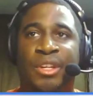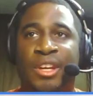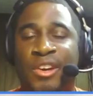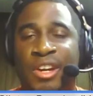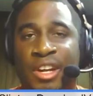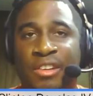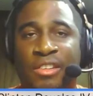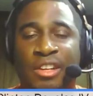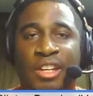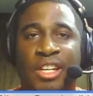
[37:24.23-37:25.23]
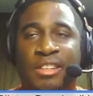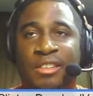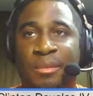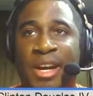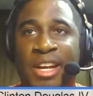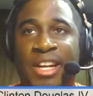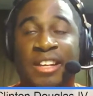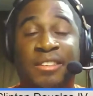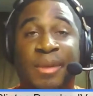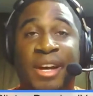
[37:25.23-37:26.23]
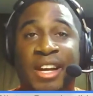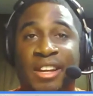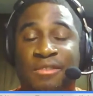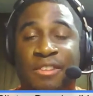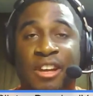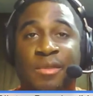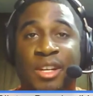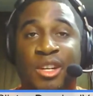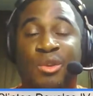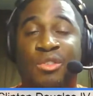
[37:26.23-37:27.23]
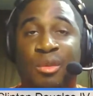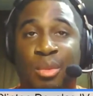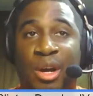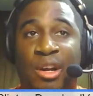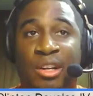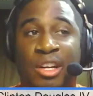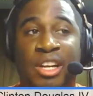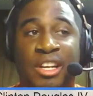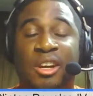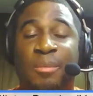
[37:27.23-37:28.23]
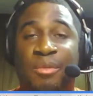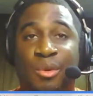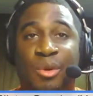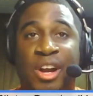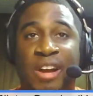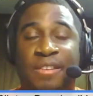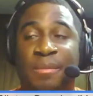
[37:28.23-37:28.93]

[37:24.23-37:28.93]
Here it is. Get somebody that's faithfully using the product. Get their before and after.